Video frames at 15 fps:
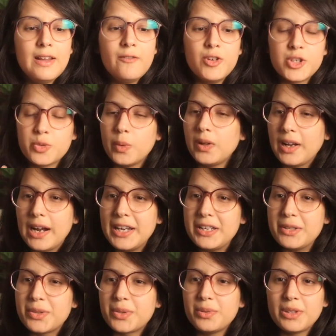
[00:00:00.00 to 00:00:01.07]
which will guide
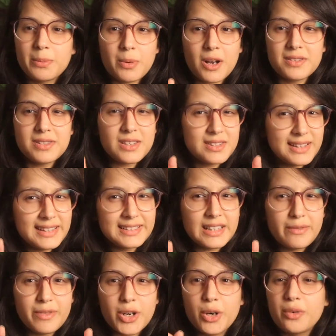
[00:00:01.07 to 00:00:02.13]
you through the process, link
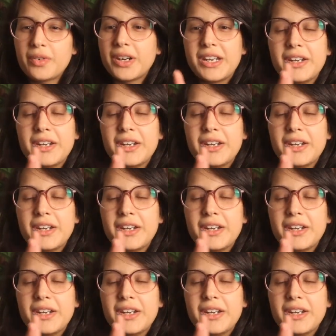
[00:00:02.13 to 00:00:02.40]
somewhere over